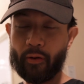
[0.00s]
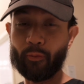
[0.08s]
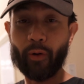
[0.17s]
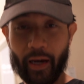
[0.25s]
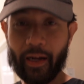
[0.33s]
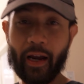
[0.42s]

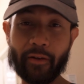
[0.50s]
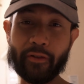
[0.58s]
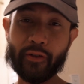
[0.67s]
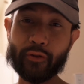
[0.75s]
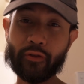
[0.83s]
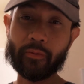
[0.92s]
Right after
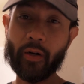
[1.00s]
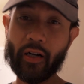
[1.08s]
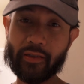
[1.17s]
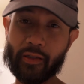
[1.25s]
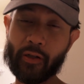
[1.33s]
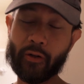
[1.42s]

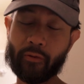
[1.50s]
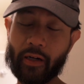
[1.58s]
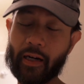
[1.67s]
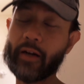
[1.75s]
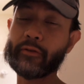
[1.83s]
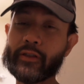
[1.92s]
Noodlebox though, right
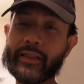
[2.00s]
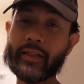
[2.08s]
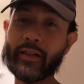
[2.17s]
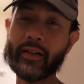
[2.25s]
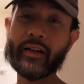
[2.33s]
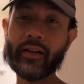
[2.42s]
after
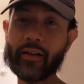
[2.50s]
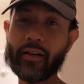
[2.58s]
dinner,